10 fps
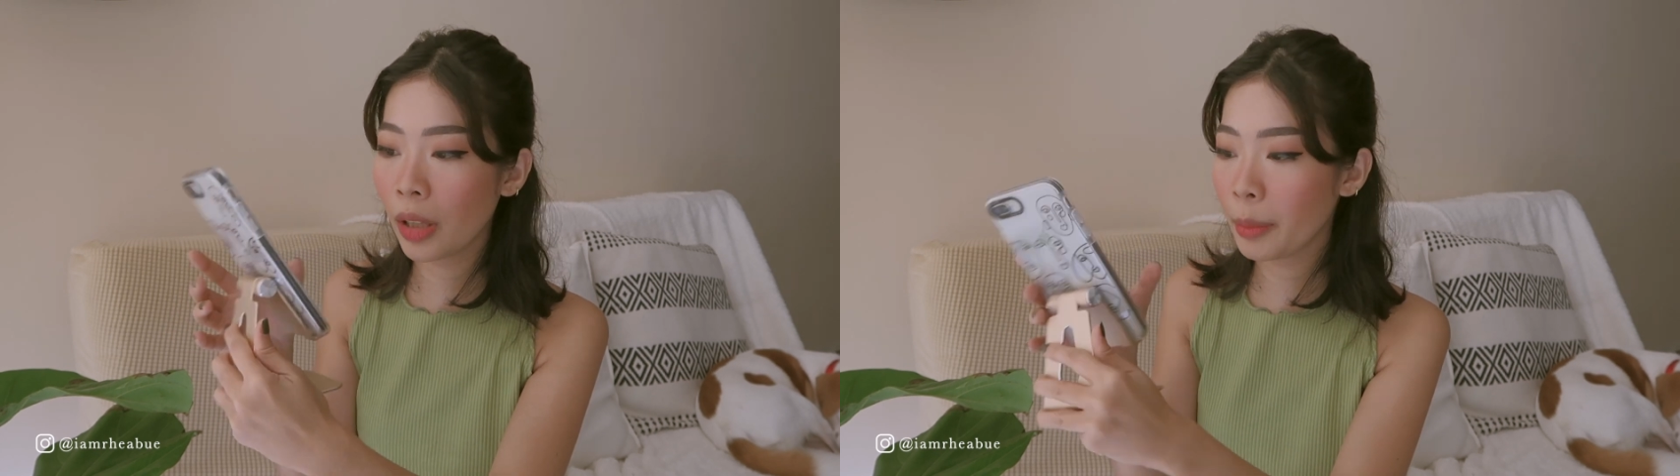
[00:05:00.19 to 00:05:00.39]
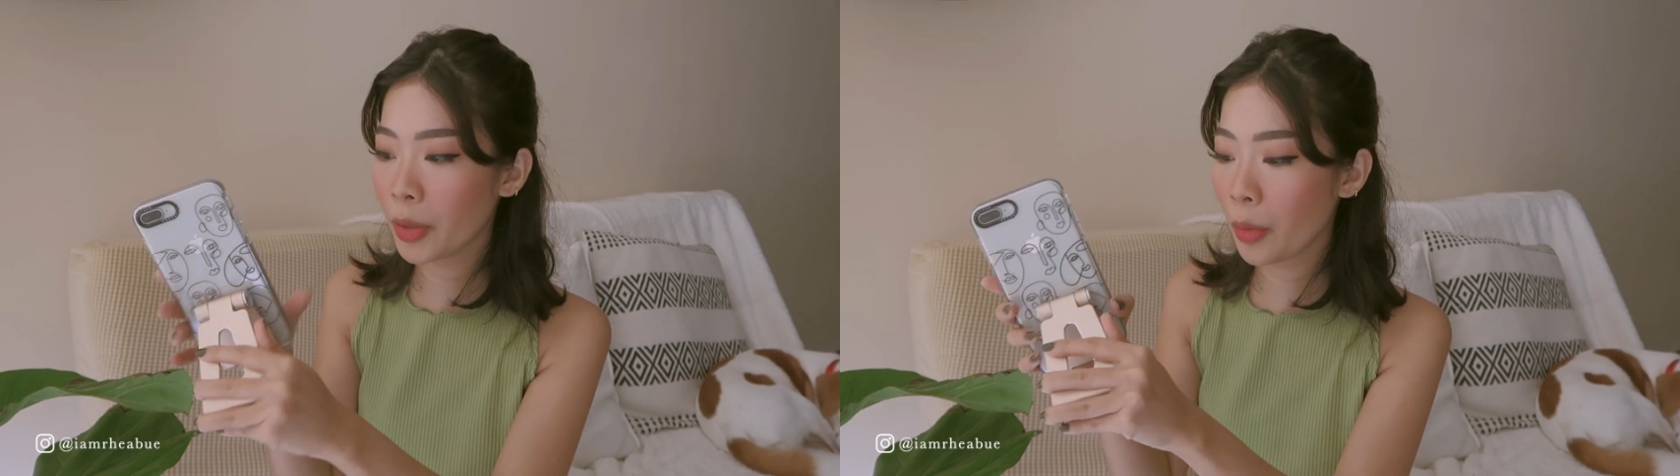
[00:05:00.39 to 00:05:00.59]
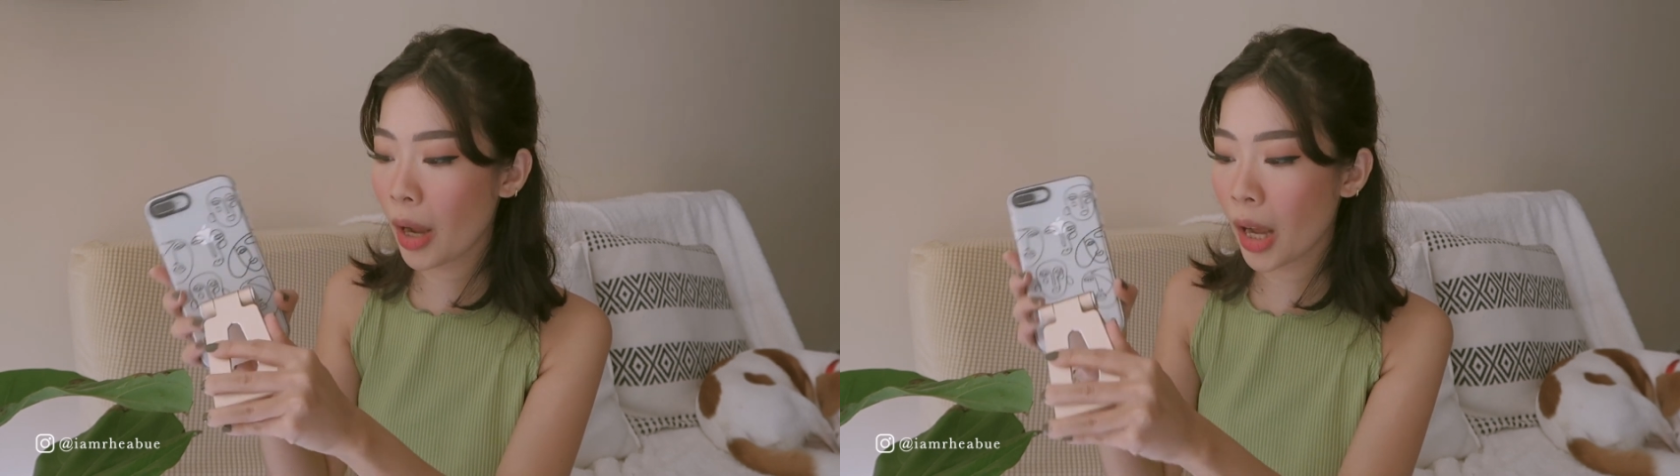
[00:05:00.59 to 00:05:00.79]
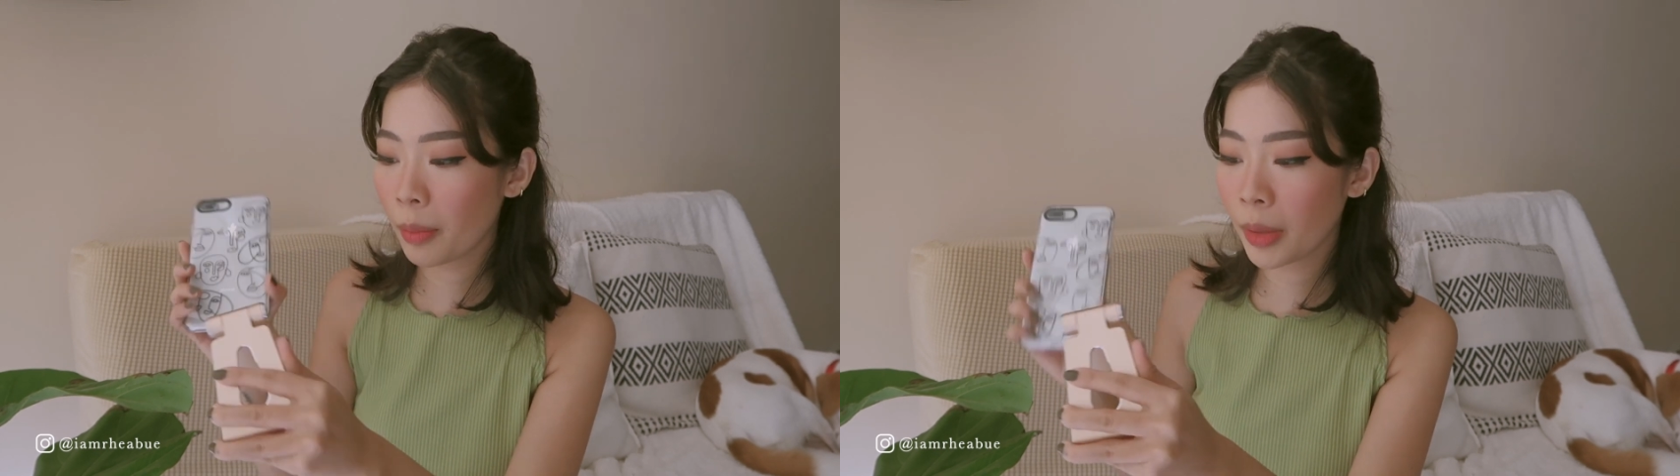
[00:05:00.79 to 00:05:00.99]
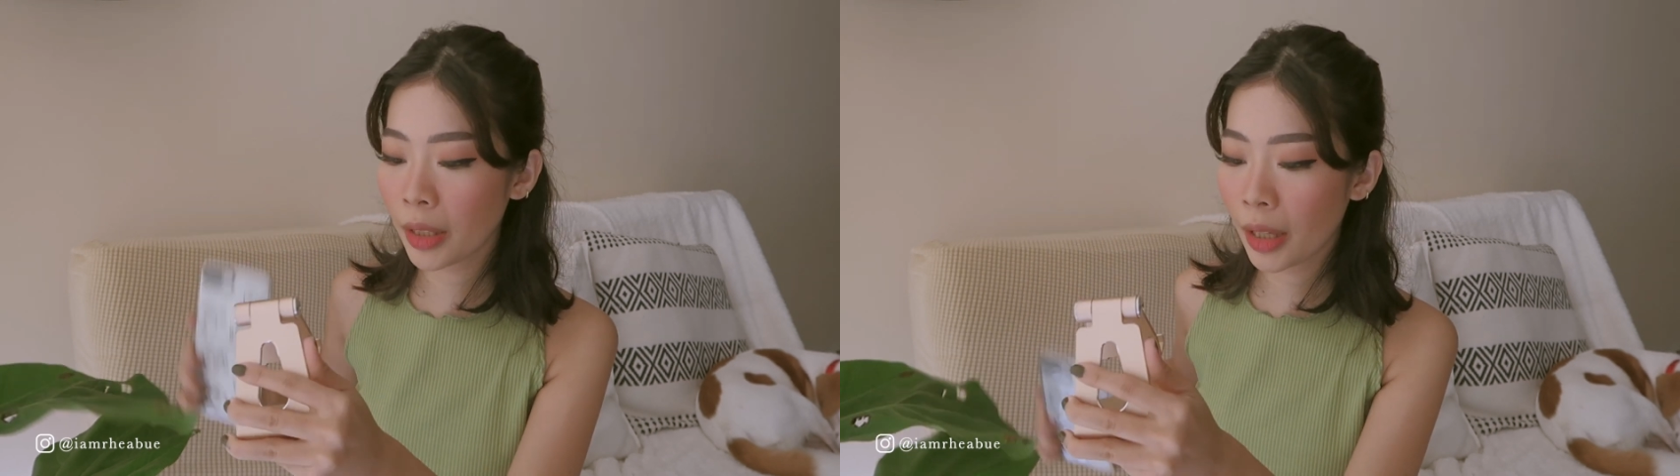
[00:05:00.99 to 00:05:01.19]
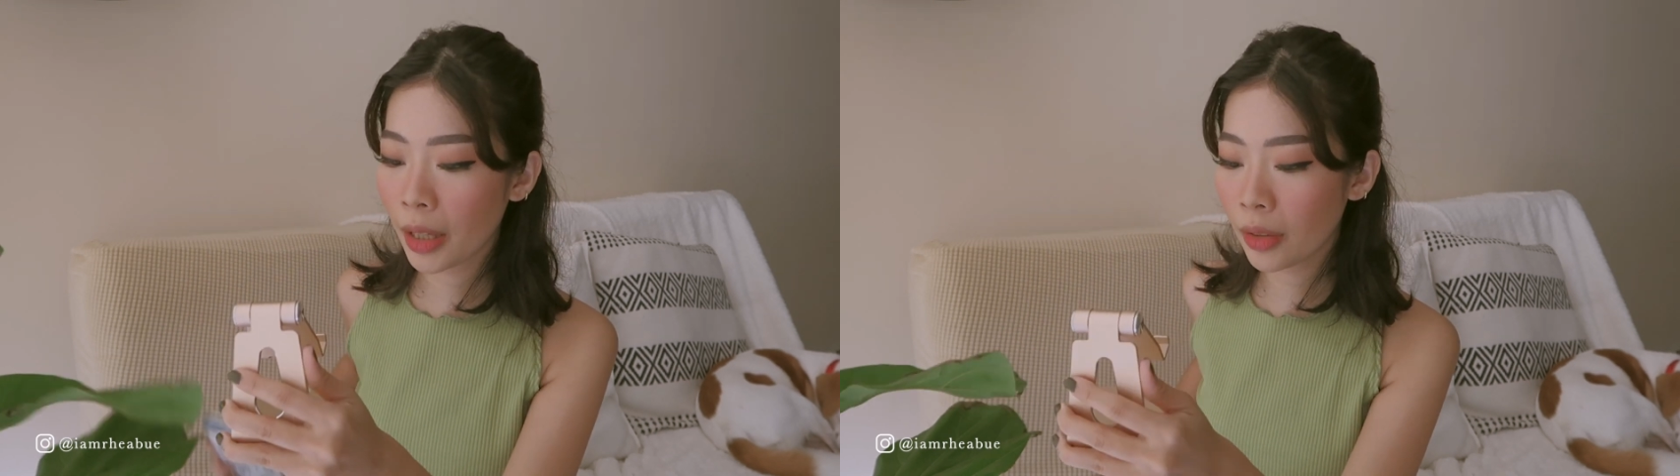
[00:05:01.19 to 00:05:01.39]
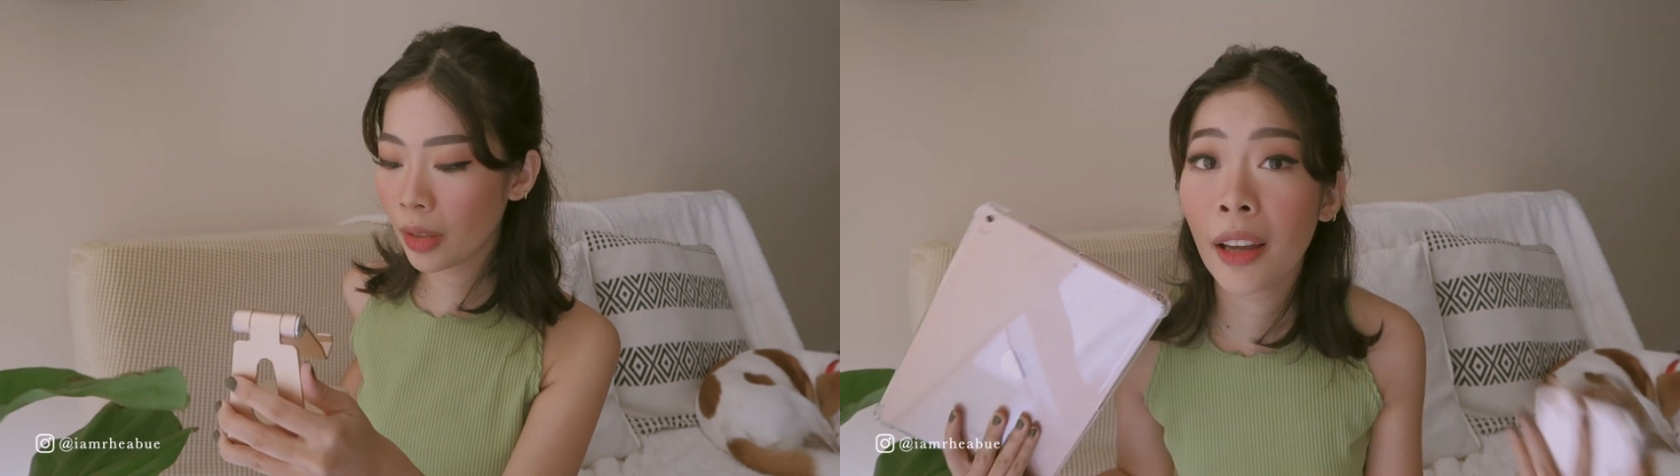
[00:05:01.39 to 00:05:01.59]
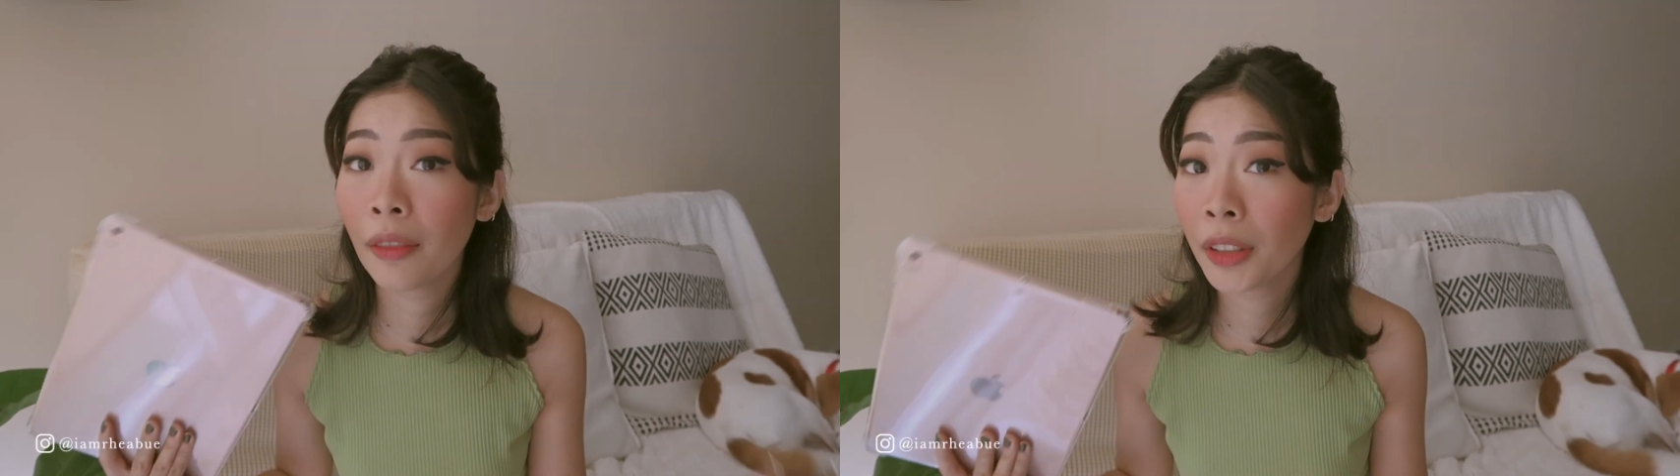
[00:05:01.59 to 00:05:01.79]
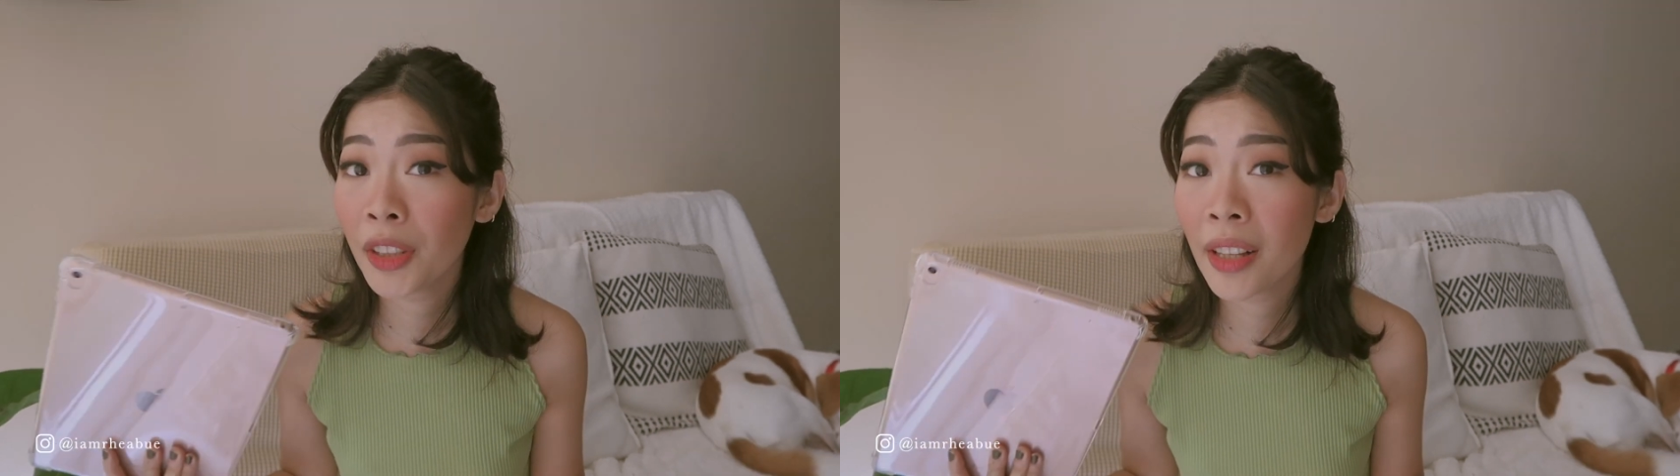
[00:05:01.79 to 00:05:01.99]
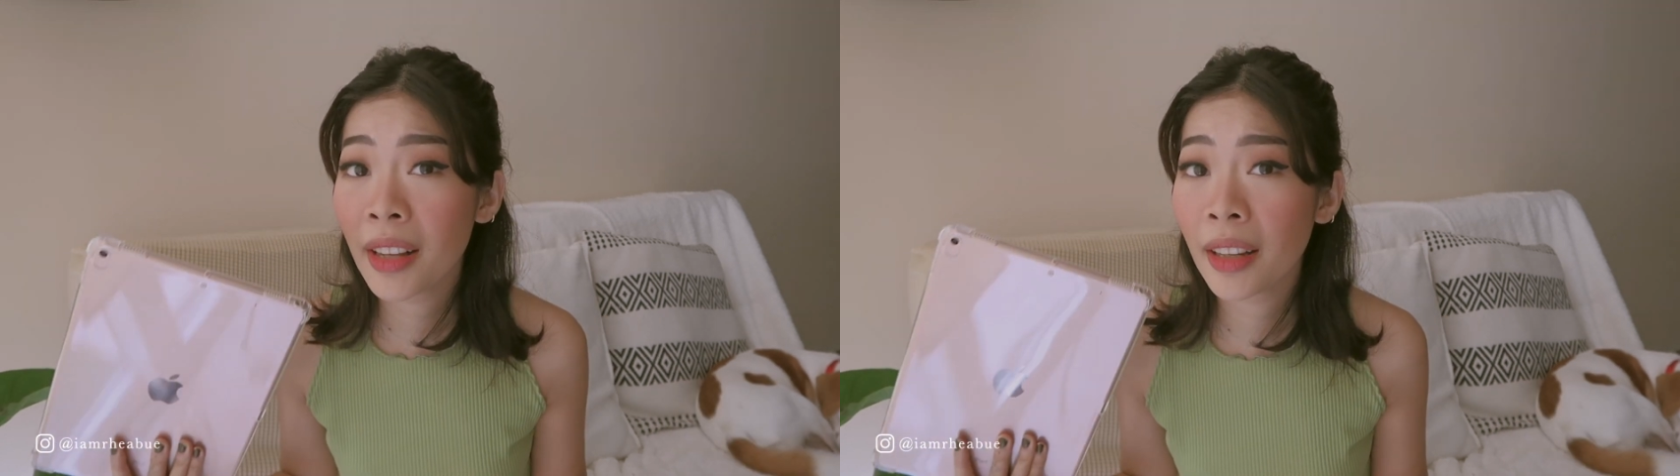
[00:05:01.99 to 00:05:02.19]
I'm so happy. And ever since